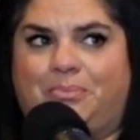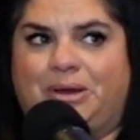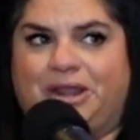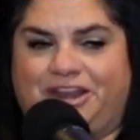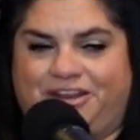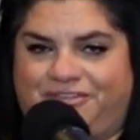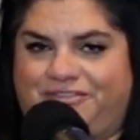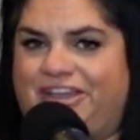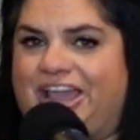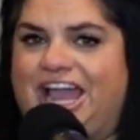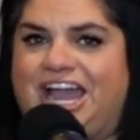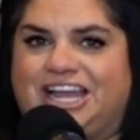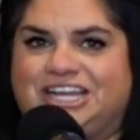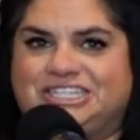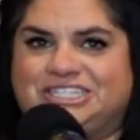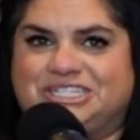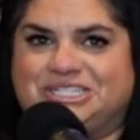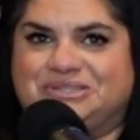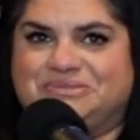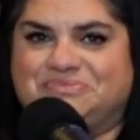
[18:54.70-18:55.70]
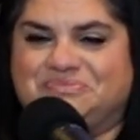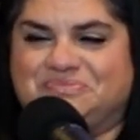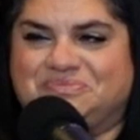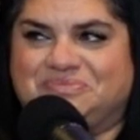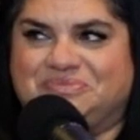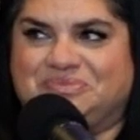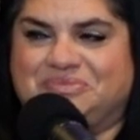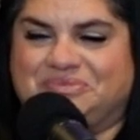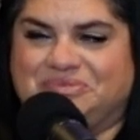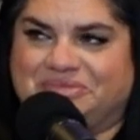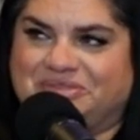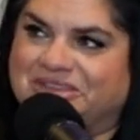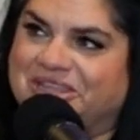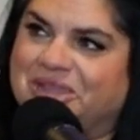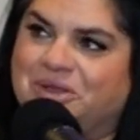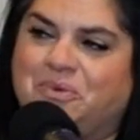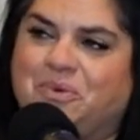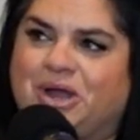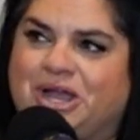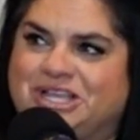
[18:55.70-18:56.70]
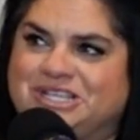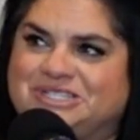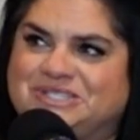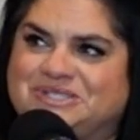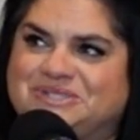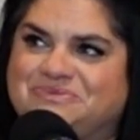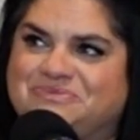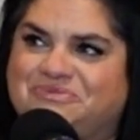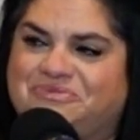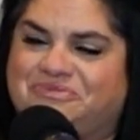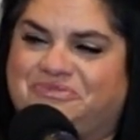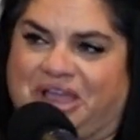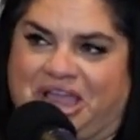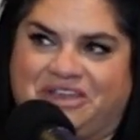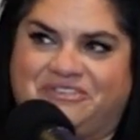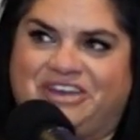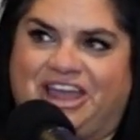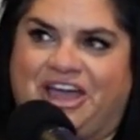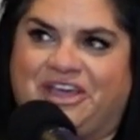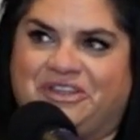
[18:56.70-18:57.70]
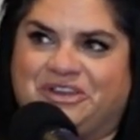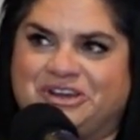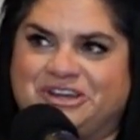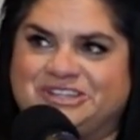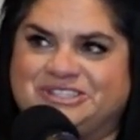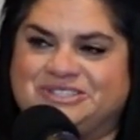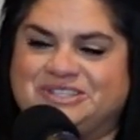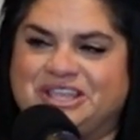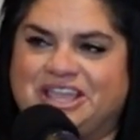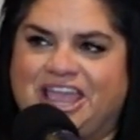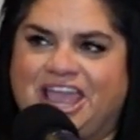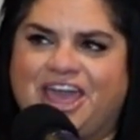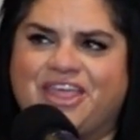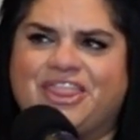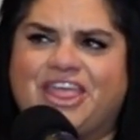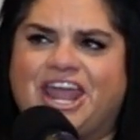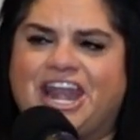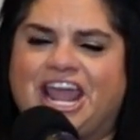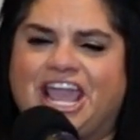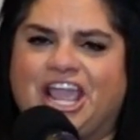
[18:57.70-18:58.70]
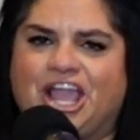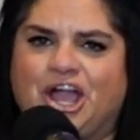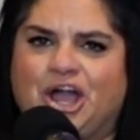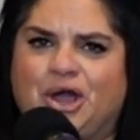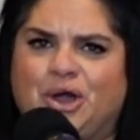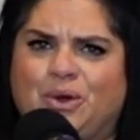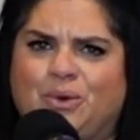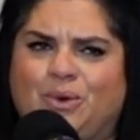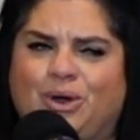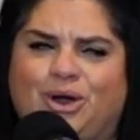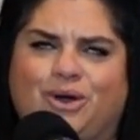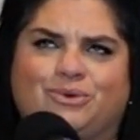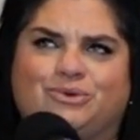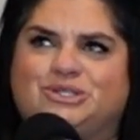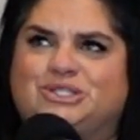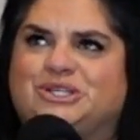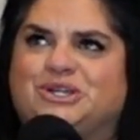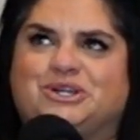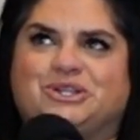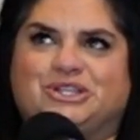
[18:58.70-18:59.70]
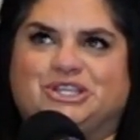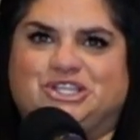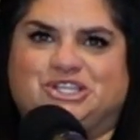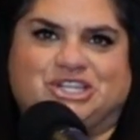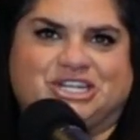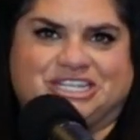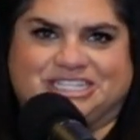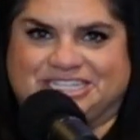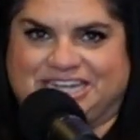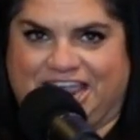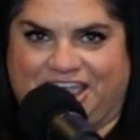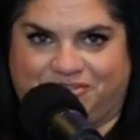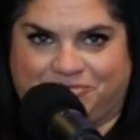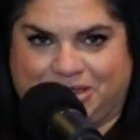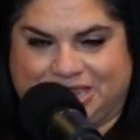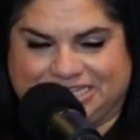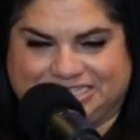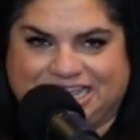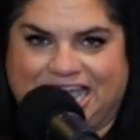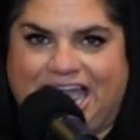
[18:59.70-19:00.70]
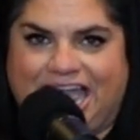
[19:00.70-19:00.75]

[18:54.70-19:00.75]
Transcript: But in fact, it was $5. And then I go, oh, certainly she doesn't have my